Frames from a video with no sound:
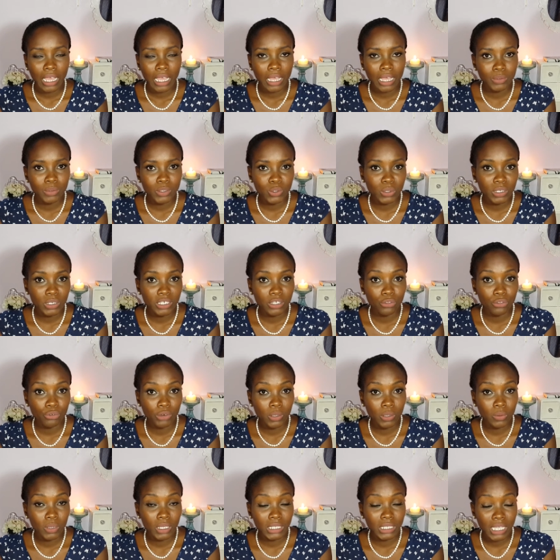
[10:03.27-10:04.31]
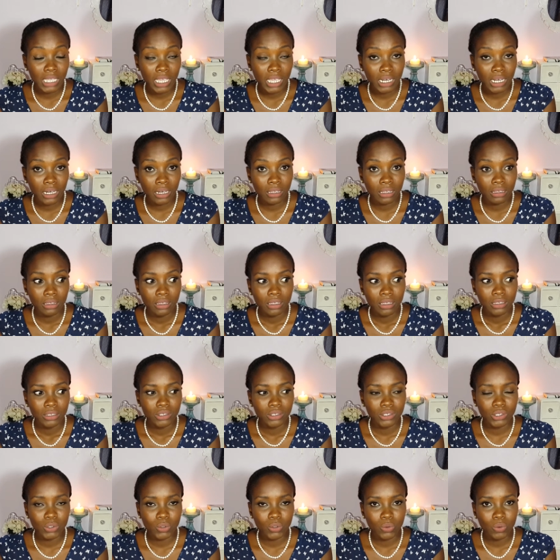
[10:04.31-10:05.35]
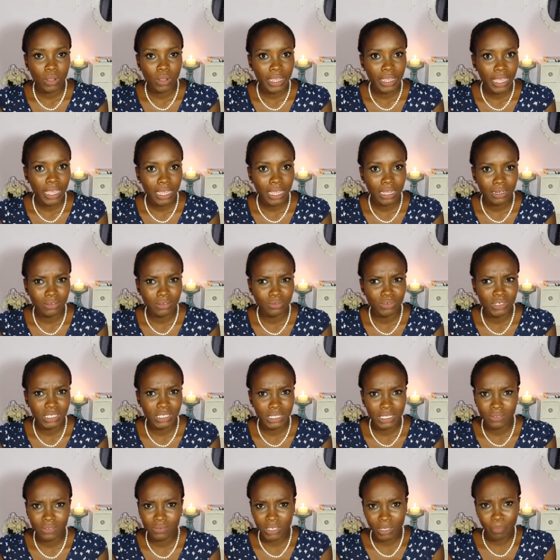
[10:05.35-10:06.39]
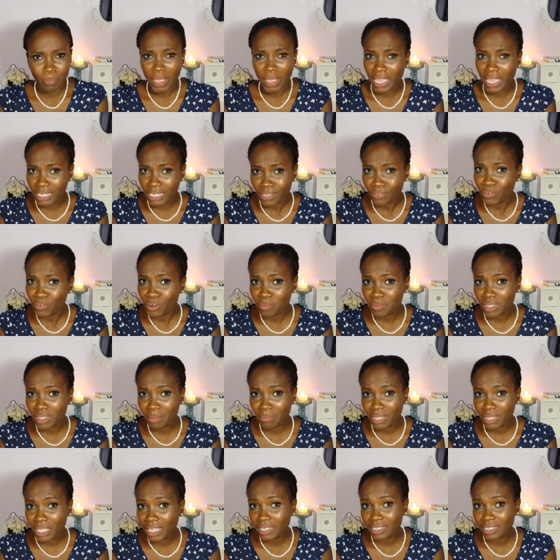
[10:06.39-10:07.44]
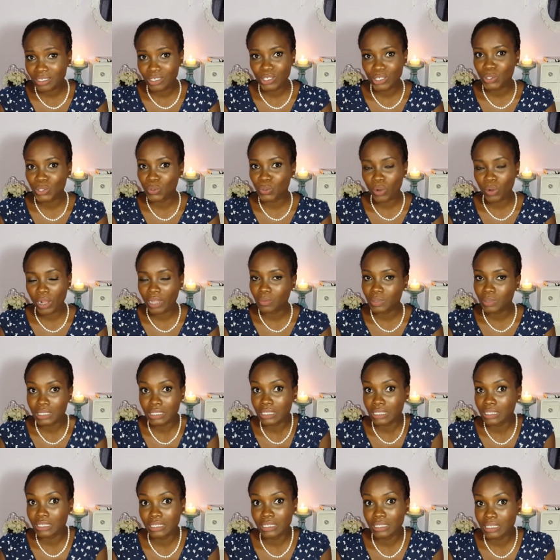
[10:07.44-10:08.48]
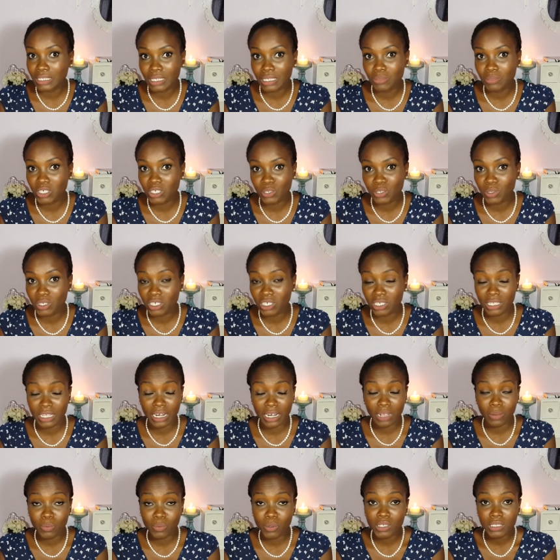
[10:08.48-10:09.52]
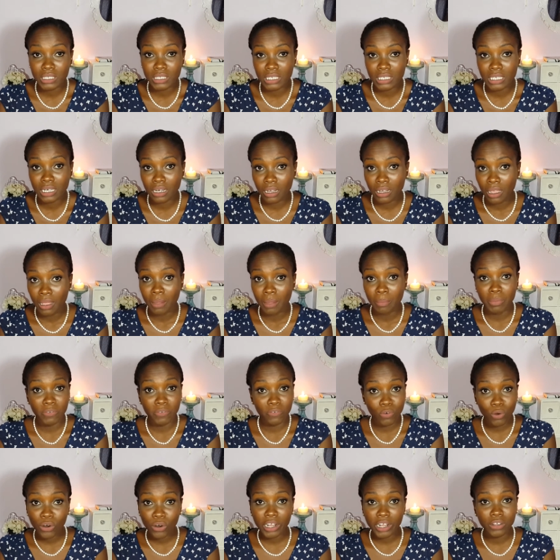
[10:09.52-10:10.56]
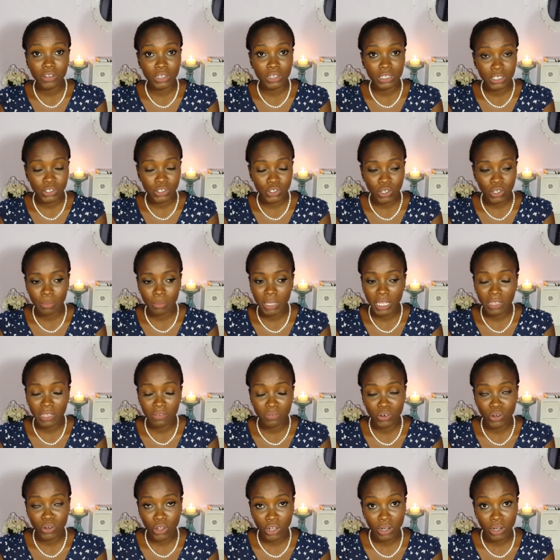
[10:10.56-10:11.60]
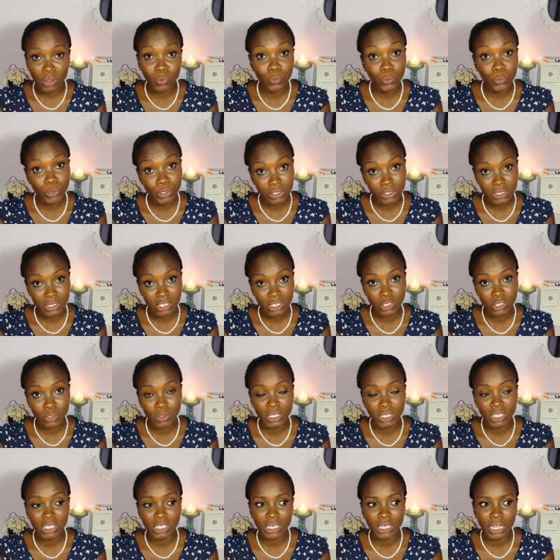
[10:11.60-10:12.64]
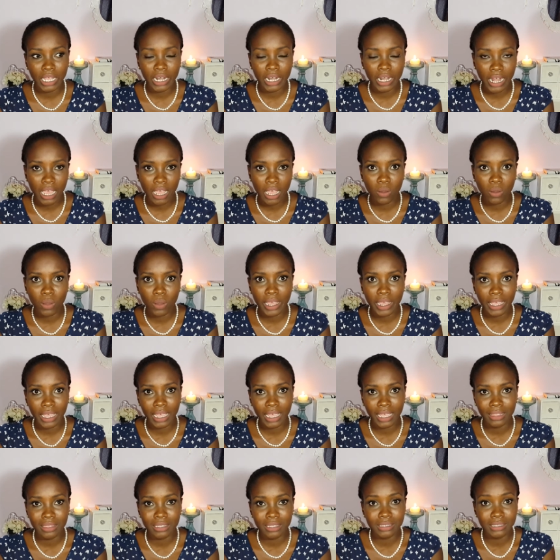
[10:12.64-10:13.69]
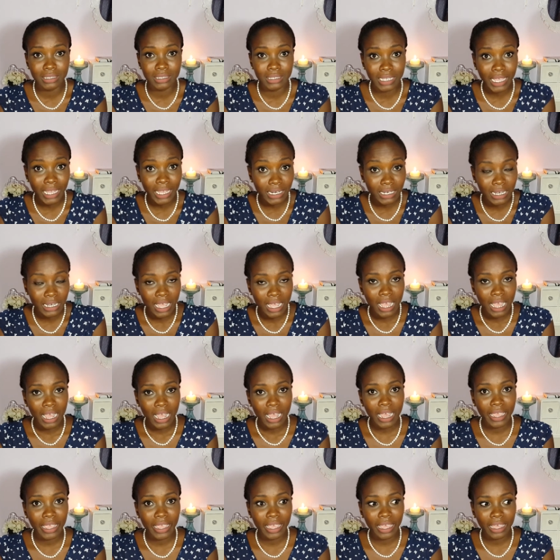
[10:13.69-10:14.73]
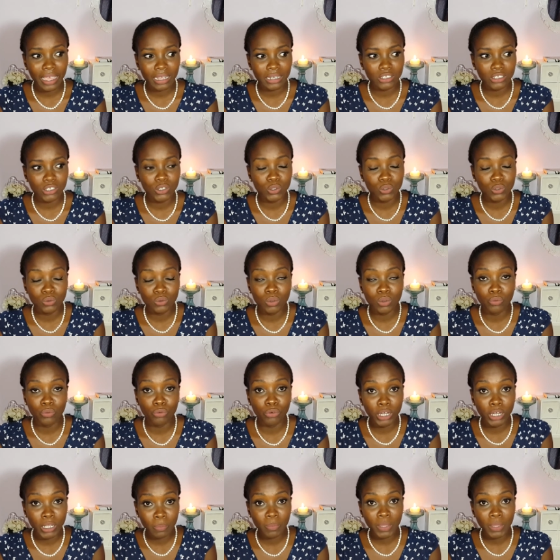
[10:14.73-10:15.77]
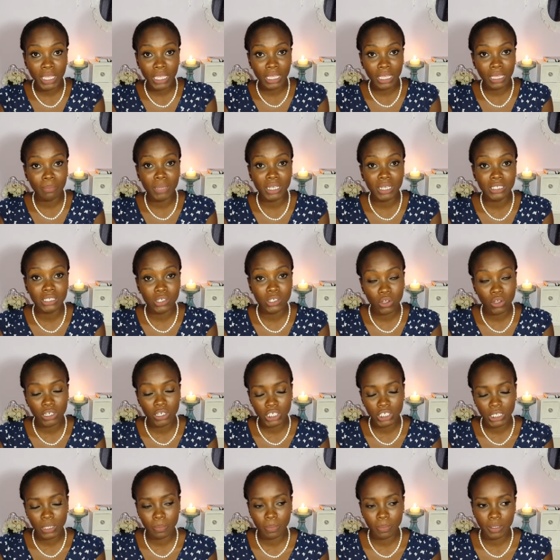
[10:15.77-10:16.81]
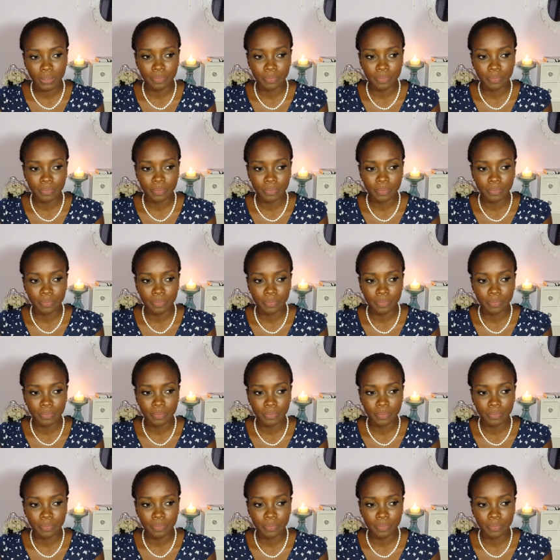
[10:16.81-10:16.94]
I was only 3 weeks in, so I hadn't received a penny from them yet. So I was still in the same situation that I was in before I got the job, if not a worse situation. And now I had this debt. I had to repay my scholarship.